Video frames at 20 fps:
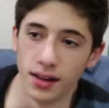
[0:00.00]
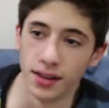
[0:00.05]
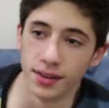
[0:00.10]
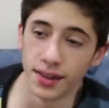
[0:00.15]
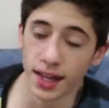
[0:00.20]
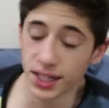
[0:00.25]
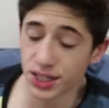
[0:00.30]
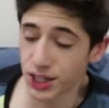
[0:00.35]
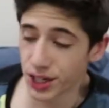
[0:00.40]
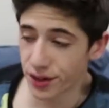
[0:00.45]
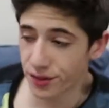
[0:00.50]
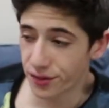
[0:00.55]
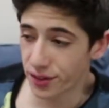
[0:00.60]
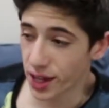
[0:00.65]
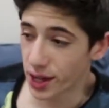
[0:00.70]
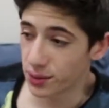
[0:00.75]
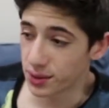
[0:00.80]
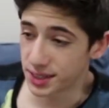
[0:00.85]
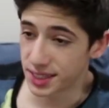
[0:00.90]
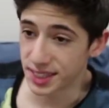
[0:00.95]
That
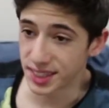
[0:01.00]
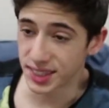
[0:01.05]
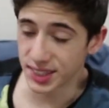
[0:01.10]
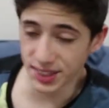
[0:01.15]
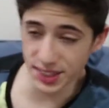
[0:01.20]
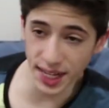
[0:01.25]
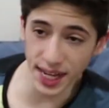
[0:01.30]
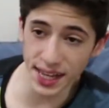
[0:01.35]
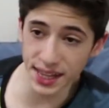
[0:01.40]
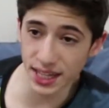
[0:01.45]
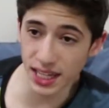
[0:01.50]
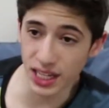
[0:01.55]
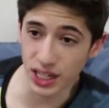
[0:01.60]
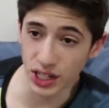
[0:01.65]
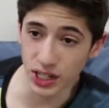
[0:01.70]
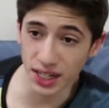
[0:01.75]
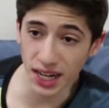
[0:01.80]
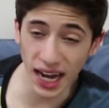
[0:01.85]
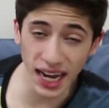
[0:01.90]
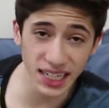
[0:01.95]
Chick-fil-A was insanely
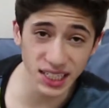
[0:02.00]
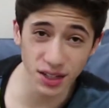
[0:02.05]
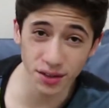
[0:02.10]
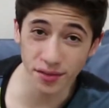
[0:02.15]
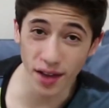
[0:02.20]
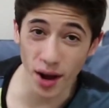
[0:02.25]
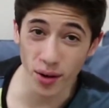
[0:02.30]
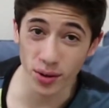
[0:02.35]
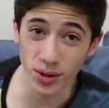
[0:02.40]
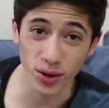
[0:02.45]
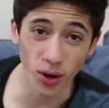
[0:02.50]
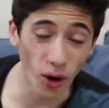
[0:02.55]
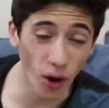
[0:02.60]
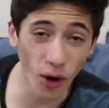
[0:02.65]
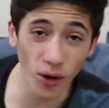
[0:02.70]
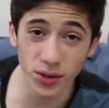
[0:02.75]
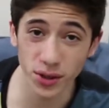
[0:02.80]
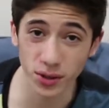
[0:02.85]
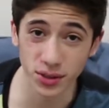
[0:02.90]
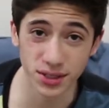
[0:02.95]
good. I devoured
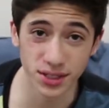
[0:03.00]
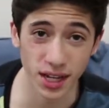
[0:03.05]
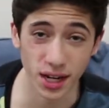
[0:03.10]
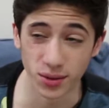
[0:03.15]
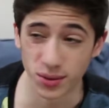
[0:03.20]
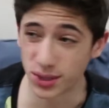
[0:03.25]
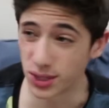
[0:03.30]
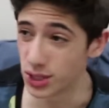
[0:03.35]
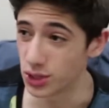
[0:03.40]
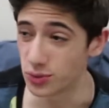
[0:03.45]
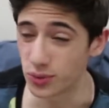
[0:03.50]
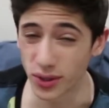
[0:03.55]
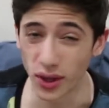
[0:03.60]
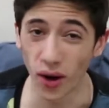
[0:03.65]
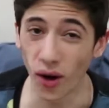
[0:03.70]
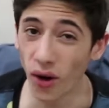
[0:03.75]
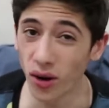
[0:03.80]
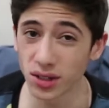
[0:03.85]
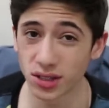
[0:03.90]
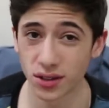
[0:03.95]
all those sandwiches. We
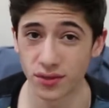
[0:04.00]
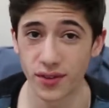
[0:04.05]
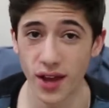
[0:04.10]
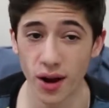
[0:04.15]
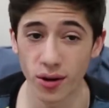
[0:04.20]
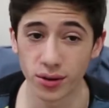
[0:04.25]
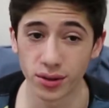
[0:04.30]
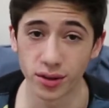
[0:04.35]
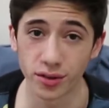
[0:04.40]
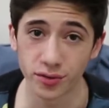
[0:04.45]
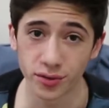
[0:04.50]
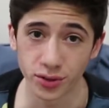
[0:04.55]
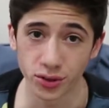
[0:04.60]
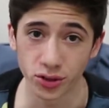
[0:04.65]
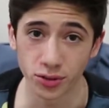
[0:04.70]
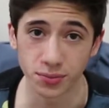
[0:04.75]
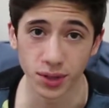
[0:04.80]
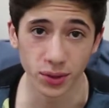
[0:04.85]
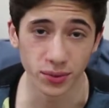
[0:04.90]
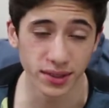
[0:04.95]
all devoured the
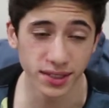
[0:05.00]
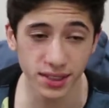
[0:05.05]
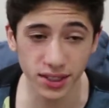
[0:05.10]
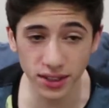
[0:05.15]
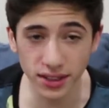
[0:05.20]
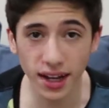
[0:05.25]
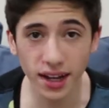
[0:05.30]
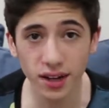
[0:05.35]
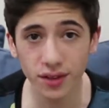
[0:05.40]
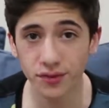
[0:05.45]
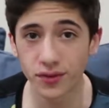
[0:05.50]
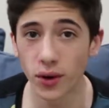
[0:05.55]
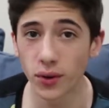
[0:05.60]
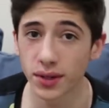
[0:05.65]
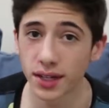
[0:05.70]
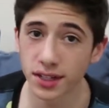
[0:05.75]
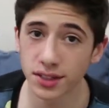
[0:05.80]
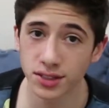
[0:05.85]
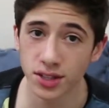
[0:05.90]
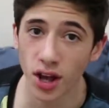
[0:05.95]
food, but we still gotta
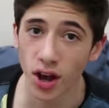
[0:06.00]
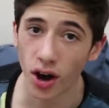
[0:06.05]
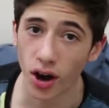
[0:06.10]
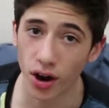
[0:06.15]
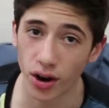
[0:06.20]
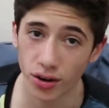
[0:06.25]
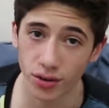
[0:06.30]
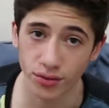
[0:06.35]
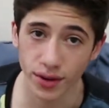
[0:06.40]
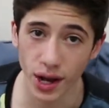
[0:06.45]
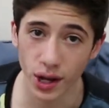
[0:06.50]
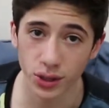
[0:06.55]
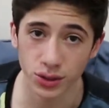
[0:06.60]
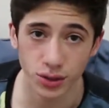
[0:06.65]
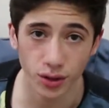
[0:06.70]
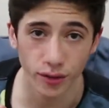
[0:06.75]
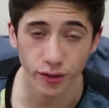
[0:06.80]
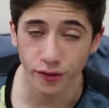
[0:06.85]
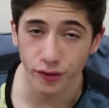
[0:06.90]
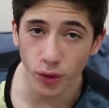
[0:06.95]
focus on round
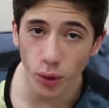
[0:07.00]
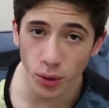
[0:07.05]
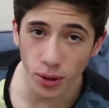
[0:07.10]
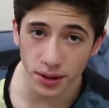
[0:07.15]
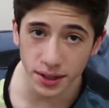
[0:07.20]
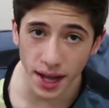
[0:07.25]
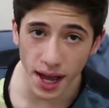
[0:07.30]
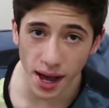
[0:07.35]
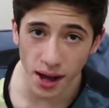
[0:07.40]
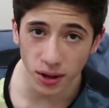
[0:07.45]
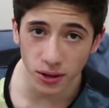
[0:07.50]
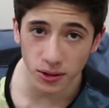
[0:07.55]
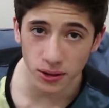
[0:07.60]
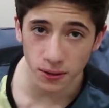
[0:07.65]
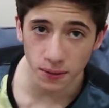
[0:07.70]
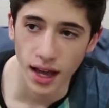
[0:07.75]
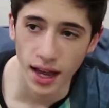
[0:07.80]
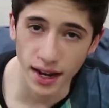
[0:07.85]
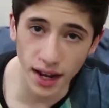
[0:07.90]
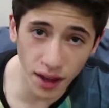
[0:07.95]
4 now.
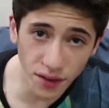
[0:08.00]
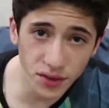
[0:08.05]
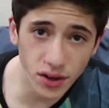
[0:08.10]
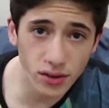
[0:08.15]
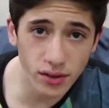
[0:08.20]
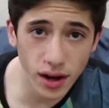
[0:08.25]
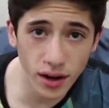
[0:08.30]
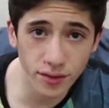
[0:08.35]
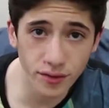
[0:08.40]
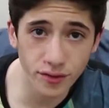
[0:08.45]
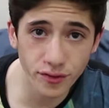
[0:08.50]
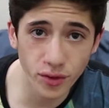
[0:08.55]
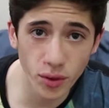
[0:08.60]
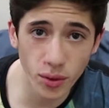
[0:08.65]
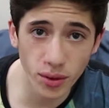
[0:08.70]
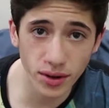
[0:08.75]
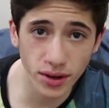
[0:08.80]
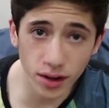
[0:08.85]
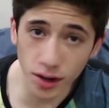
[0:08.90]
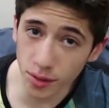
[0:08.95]
And after round
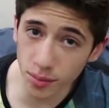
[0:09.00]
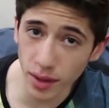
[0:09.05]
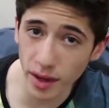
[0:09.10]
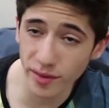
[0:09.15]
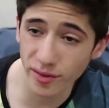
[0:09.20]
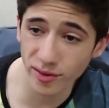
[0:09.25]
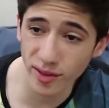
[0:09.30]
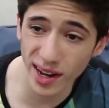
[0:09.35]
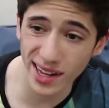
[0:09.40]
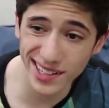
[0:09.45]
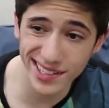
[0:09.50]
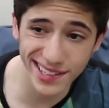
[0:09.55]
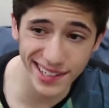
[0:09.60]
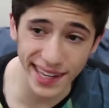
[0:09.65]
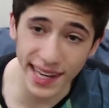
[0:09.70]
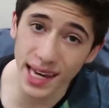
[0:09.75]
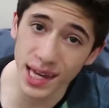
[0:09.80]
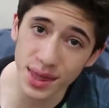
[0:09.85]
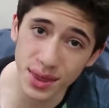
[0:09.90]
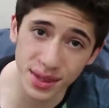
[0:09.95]
4, none of my friends,
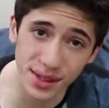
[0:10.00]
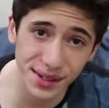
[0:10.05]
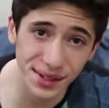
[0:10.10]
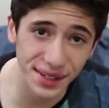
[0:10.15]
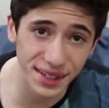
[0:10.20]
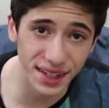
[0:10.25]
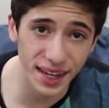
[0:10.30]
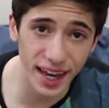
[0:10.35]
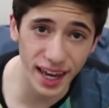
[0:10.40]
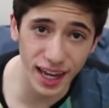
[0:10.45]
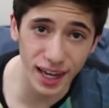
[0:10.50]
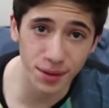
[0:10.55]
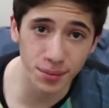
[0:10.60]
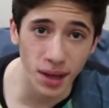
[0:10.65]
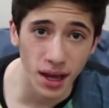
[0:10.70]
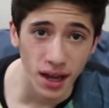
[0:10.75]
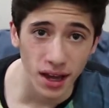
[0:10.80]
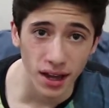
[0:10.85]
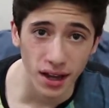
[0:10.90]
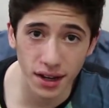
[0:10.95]
Ethan,
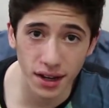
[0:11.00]
Gabe,